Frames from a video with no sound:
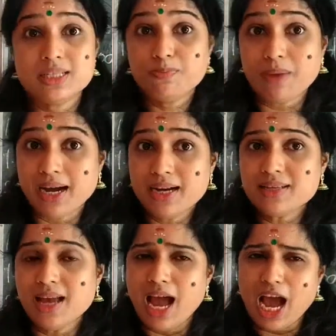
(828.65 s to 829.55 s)

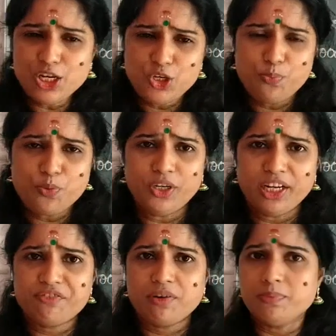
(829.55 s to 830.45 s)
Spines, and to
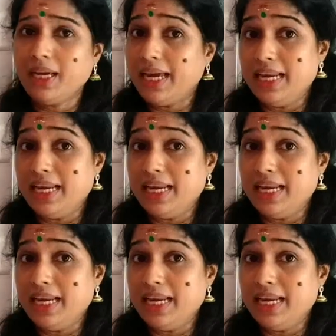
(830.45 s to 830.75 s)
protect from the